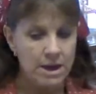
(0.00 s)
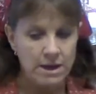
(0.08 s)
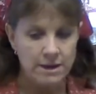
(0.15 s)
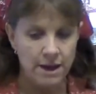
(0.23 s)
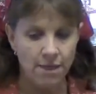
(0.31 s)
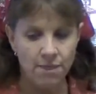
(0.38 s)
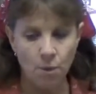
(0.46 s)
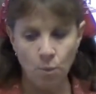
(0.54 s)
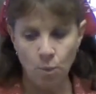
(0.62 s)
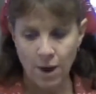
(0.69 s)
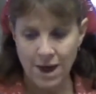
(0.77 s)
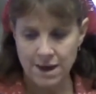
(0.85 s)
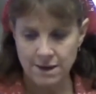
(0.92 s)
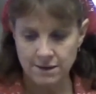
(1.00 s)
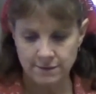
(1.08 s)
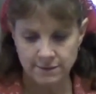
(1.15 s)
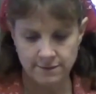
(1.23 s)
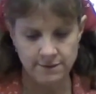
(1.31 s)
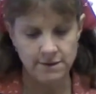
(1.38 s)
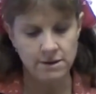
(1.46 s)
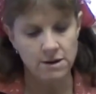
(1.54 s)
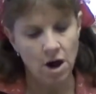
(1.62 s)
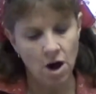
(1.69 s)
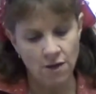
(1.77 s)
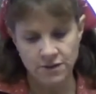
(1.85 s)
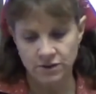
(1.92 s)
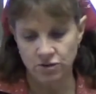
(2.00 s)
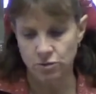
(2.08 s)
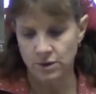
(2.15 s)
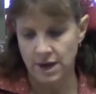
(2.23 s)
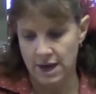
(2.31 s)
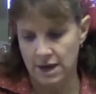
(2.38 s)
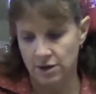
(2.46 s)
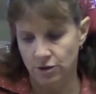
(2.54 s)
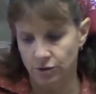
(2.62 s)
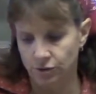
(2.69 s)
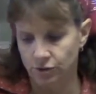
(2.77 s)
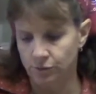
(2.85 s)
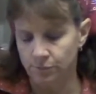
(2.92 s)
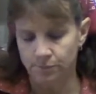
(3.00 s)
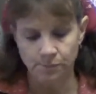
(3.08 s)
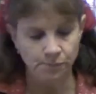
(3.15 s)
Now the weights on the two canners,